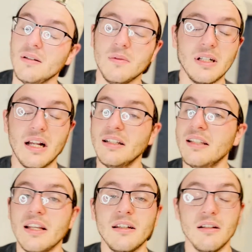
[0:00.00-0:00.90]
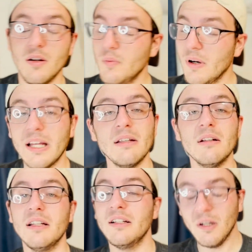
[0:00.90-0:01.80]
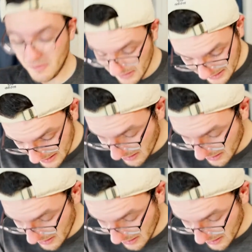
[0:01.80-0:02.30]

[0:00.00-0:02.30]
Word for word: We gotta take a break and come to this